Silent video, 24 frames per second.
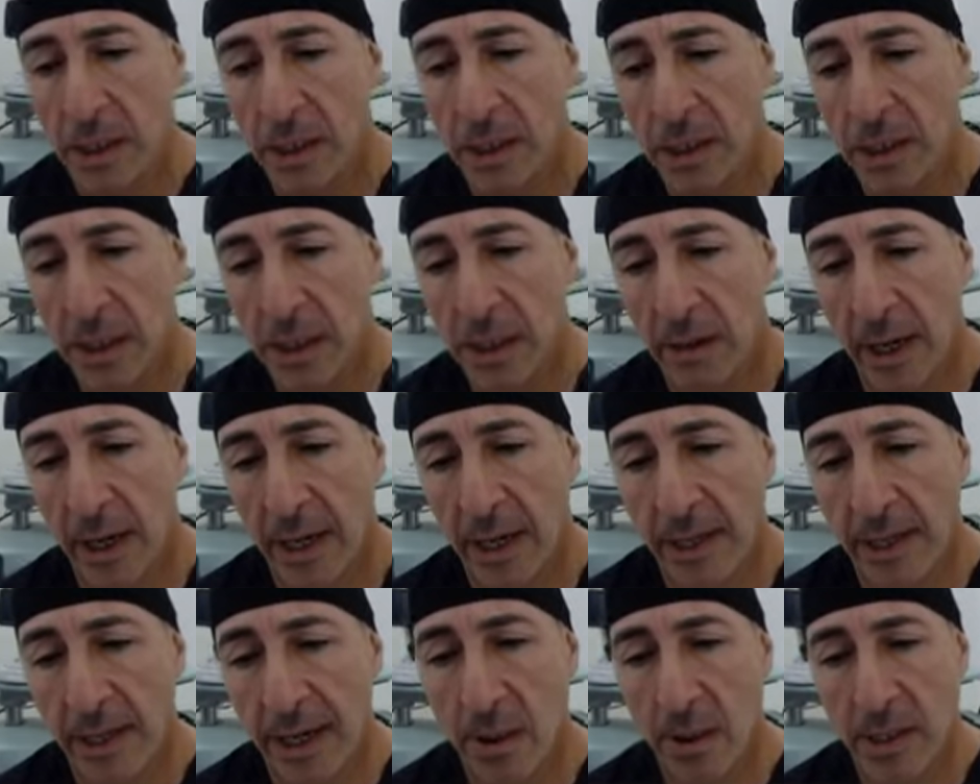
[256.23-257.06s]
So,
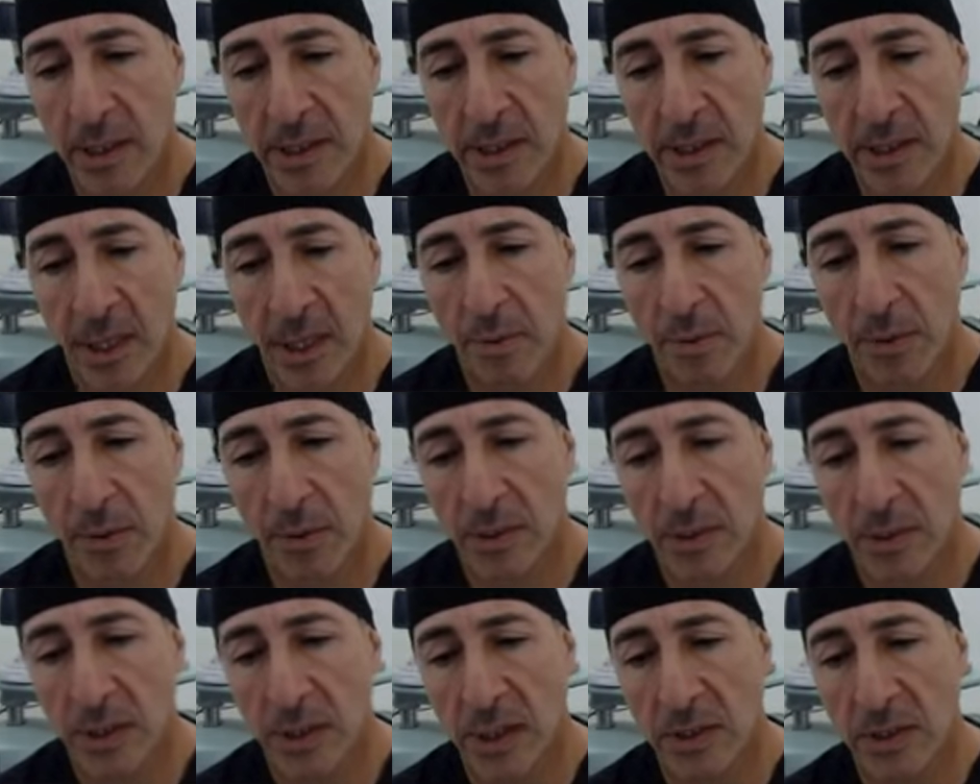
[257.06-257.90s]
and now I start the
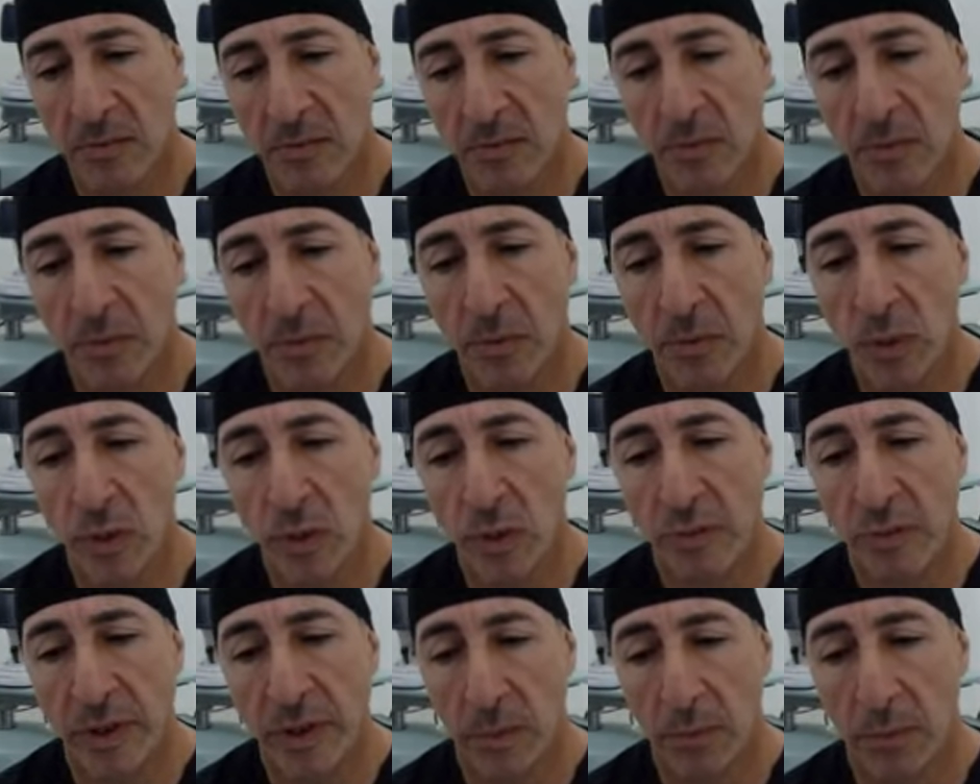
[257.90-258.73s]
process of
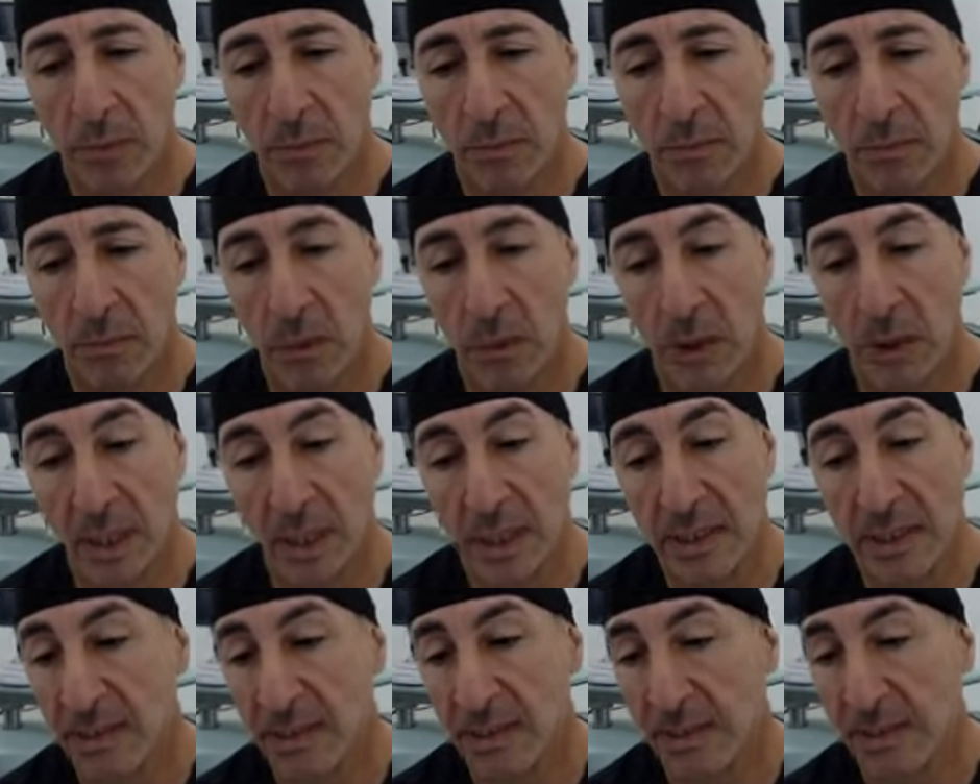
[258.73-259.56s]
removing what
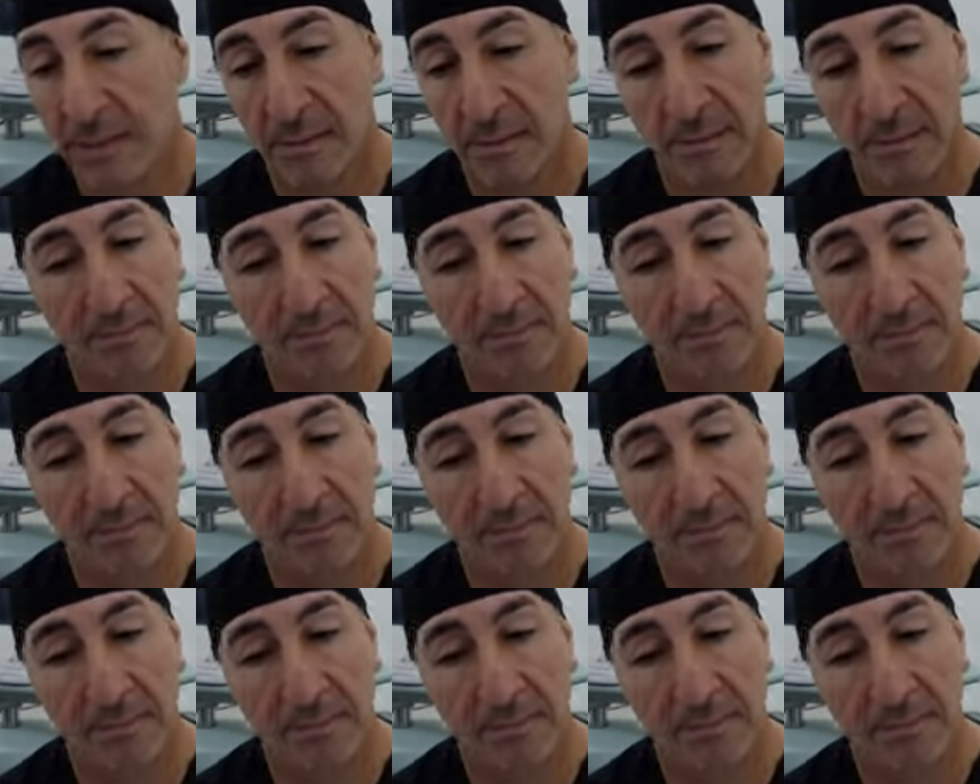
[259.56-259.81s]
is